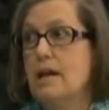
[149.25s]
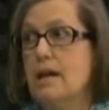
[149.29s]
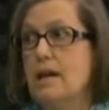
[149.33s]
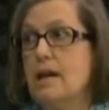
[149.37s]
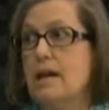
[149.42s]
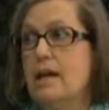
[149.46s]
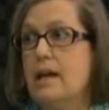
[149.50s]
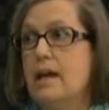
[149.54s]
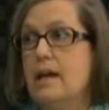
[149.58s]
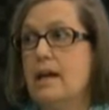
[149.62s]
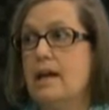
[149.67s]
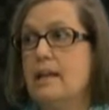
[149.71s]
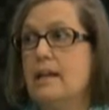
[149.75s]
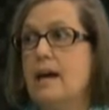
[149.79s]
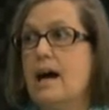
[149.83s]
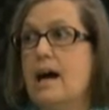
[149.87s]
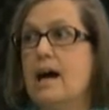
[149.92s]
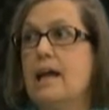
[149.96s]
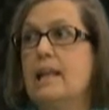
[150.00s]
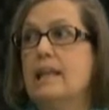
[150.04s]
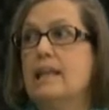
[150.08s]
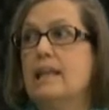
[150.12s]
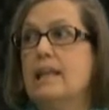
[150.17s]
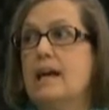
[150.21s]
And wow.
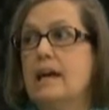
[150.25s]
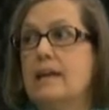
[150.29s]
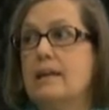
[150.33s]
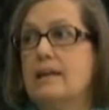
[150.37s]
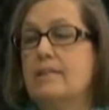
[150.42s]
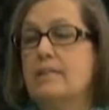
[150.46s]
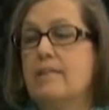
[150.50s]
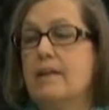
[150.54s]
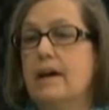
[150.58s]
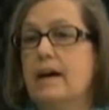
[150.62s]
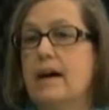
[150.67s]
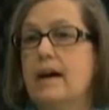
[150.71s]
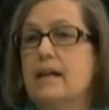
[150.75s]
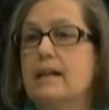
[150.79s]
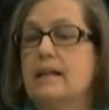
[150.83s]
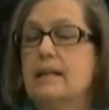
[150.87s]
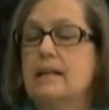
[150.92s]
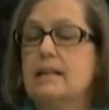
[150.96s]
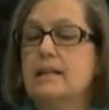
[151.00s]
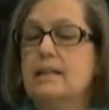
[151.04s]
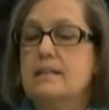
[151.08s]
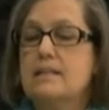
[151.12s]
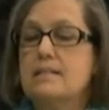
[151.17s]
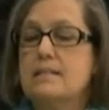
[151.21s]
I like that. And
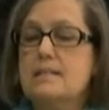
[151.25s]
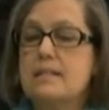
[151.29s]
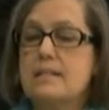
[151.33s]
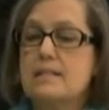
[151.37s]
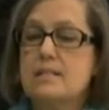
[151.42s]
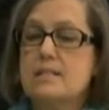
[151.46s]
I guess I